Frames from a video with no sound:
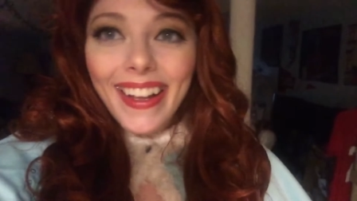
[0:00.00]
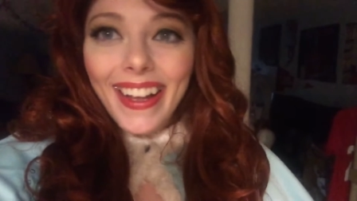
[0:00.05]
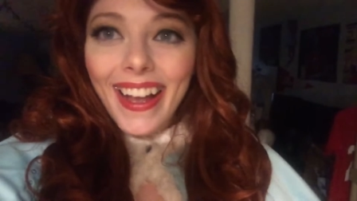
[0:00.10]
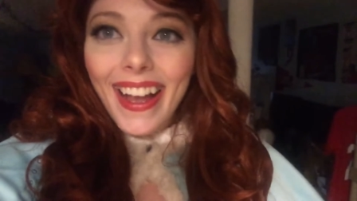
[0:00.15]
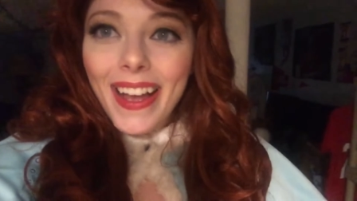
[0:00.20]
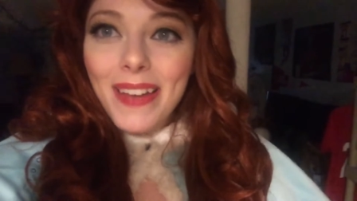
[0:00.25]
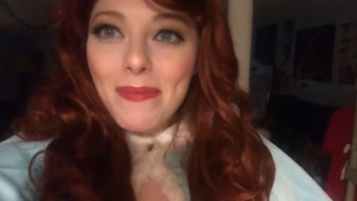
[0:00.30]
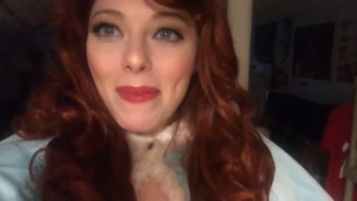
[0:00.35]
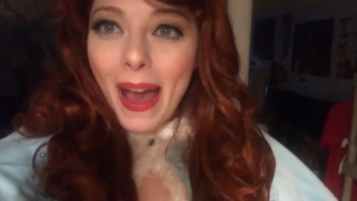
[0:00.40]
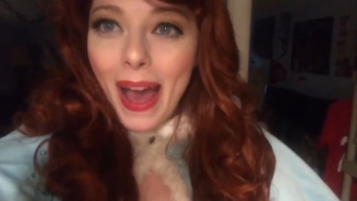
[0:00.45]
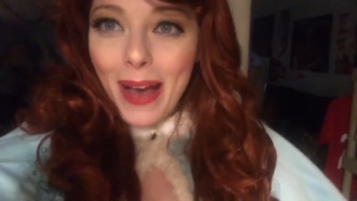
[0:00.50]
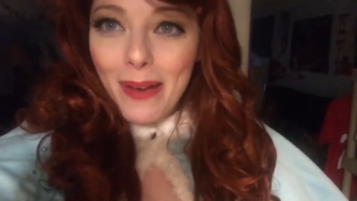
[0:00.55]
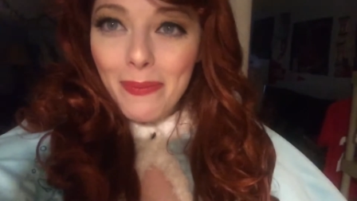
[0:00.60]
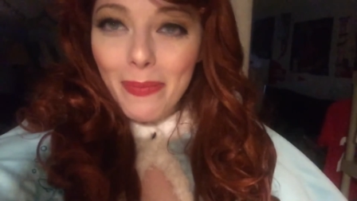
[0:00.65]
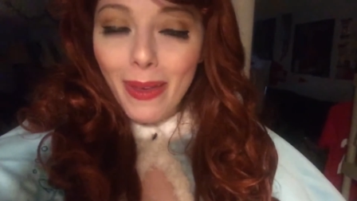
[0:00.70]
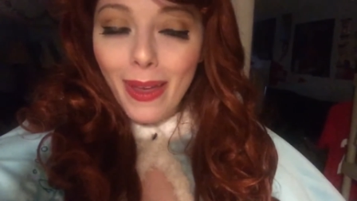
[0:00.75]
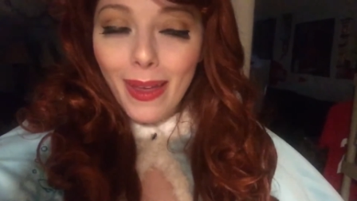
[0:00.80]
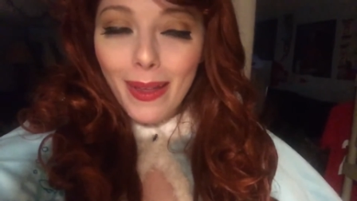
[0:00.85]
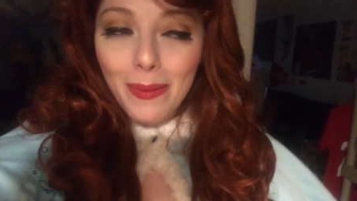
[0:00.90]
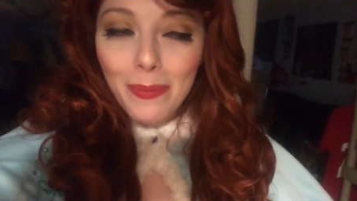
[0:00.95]
I'm
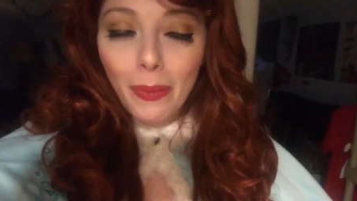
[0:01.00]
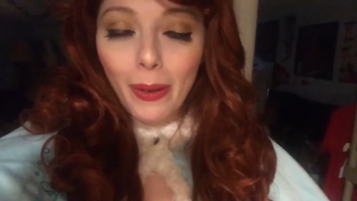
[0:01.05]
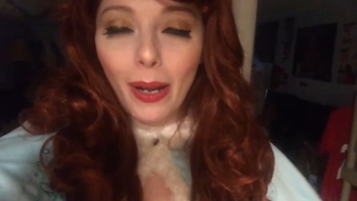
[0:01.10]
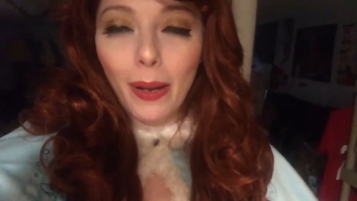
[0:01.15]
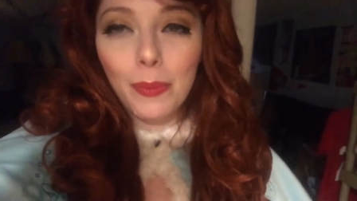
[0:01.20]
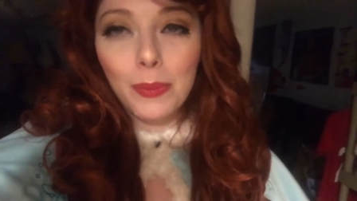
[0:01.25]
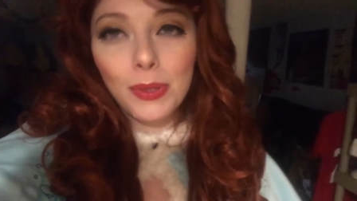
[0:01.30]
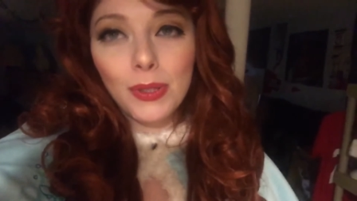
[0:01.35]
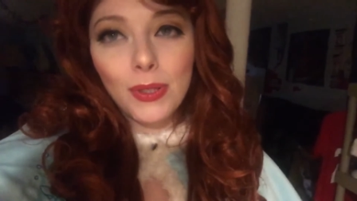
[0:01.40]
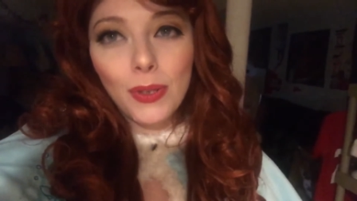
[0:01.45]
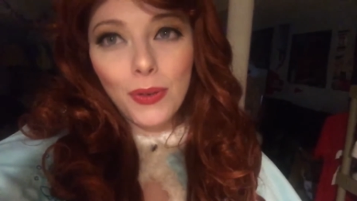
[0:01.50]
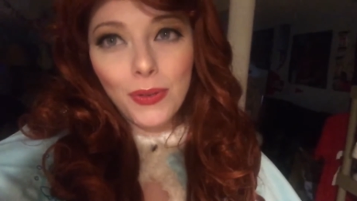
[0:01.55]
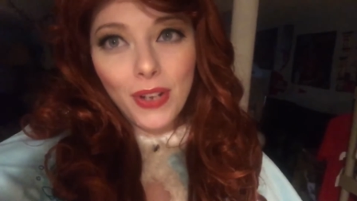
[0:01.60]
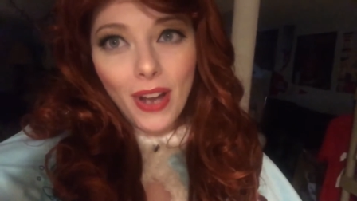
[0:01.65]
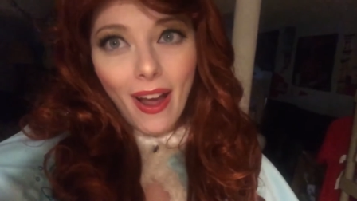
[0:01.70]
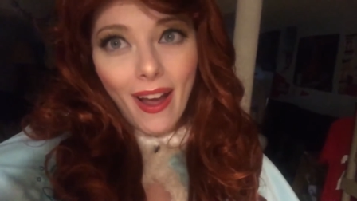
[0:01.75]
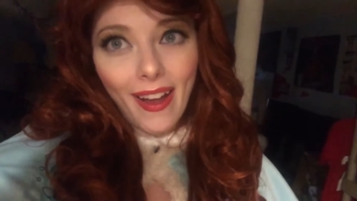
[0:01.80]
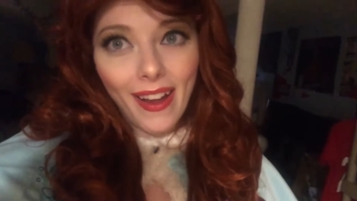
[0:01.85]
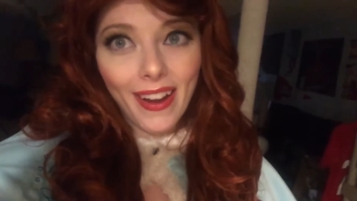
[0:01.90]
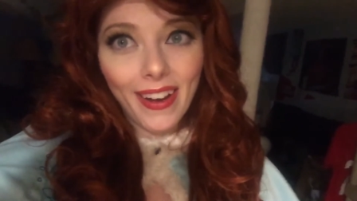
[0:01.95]
happy, but I'm so
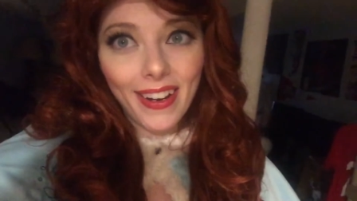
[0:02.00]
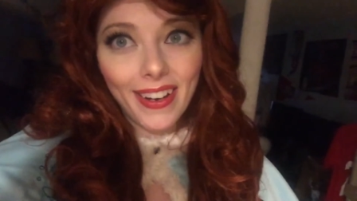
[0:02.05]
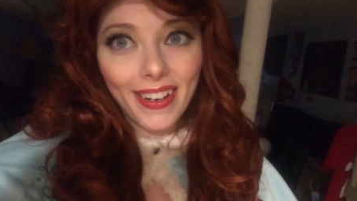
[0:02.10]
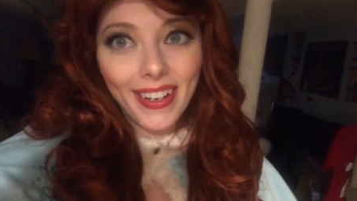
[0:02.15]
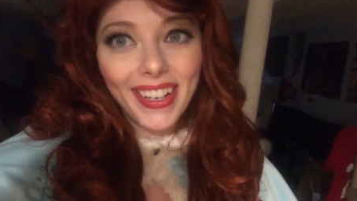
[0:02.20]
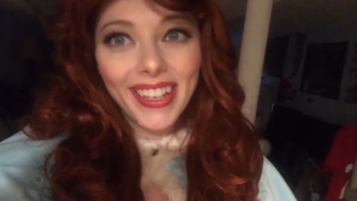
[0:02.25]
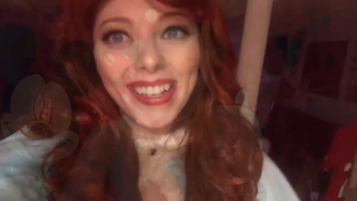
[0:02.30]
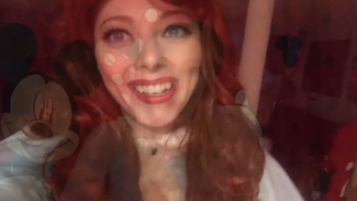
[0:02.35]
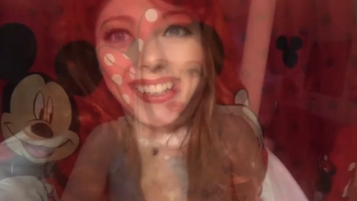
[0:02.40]
tired.